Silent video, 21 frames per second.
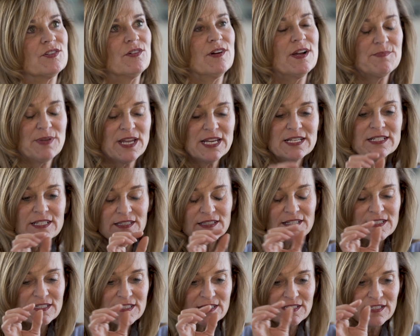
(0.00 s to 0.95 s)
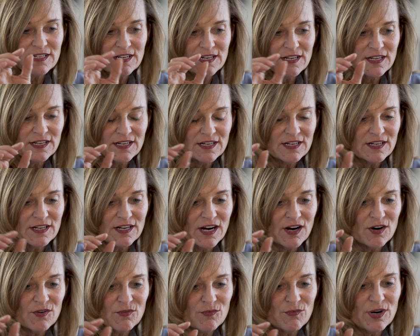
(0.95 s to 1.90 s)
So I painted this,
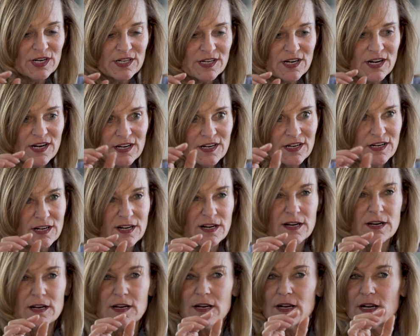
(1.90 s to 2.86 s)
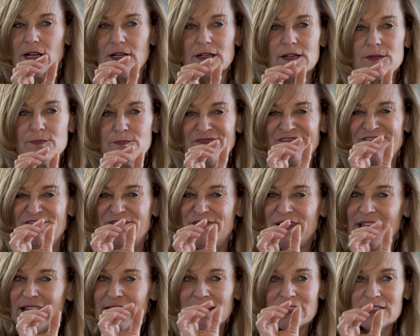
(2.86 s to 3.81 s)
what
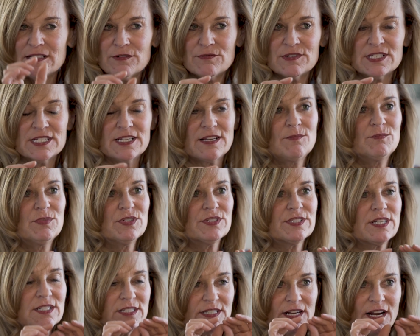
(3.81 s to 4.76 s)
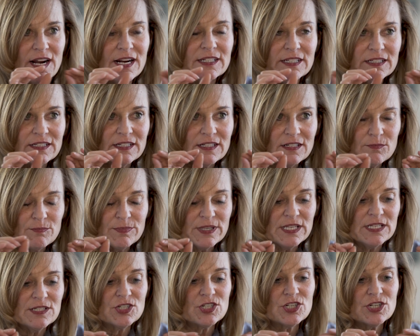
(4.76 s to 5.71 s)
vaguely resembles a tiny little
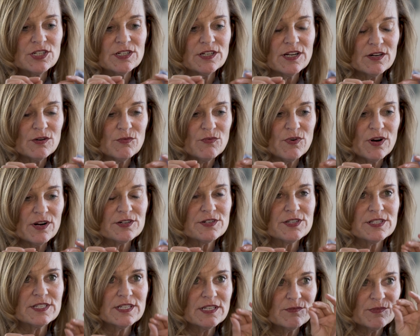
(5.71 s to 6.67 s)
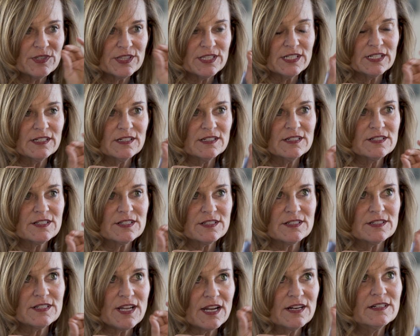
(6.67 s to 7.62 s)
beach and a water scene with a little
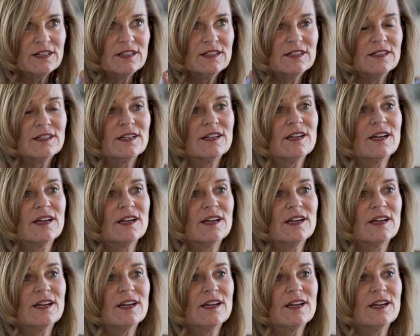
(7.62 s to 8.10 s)
sun,